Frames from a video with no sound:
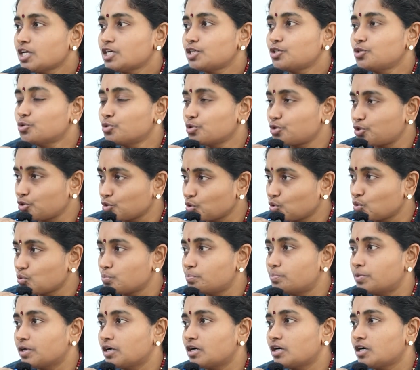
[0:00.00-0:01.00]

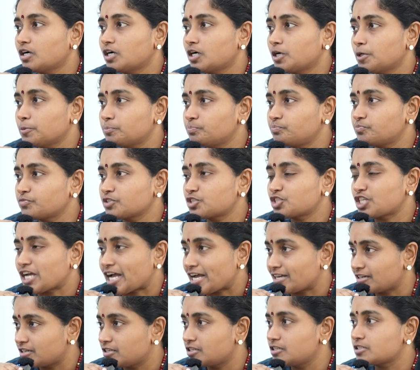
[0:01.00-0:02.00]
YouTube
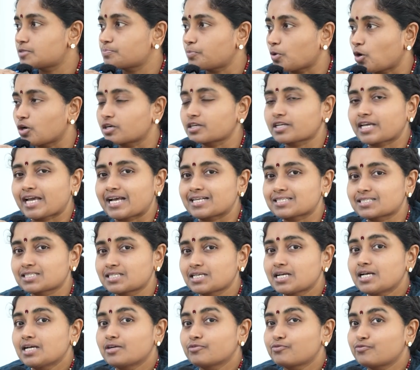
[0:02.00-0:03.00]
channels,
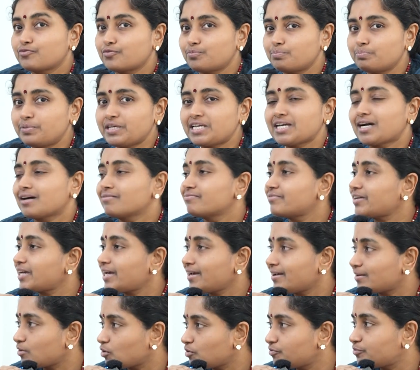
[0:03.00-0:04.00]
podcasts. Be
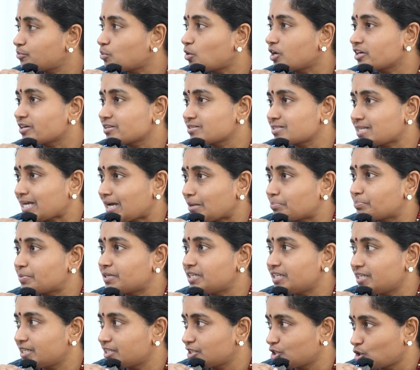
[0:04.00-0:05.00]
aware of what is
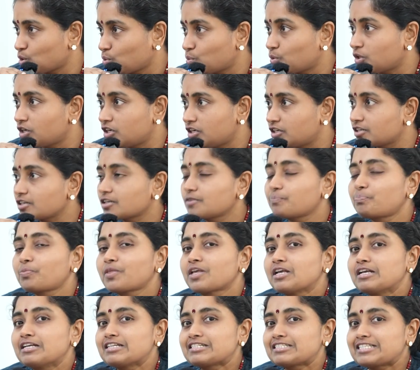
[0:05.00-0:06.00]
happening in the world.
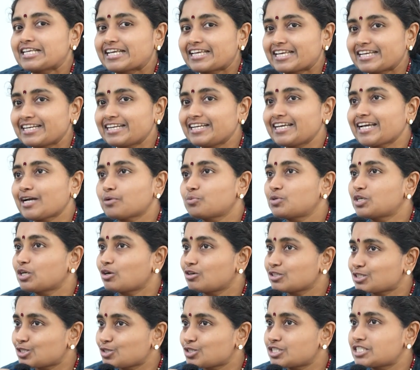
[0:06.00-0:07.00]
Secondly, I would
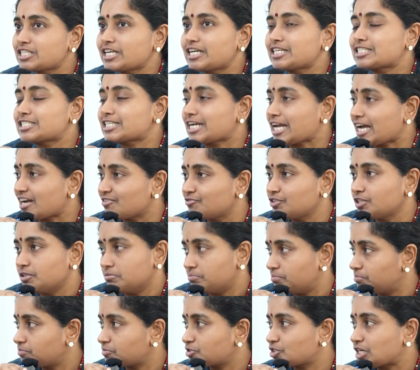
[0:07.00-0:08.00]
also say travel
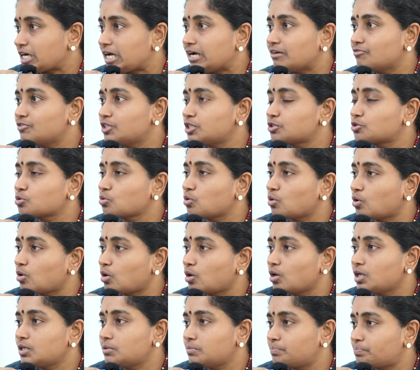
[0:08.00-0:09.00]
to
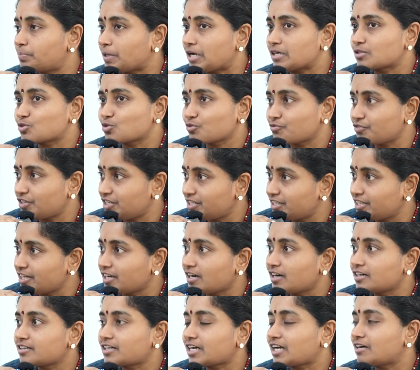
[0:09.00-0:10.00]
all parts of
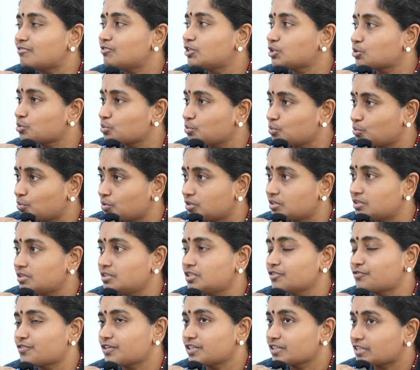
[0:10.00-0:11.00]
India, travel to
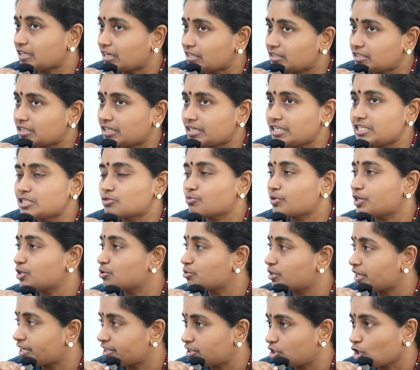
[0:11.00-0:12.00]
different countries when
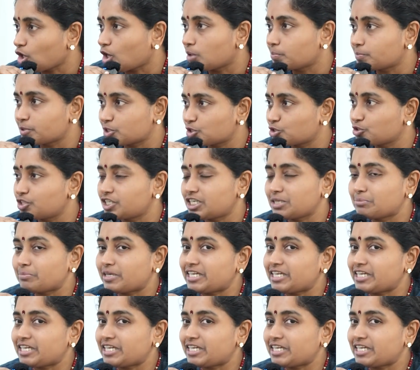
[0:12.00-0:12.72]
you get the opportunity.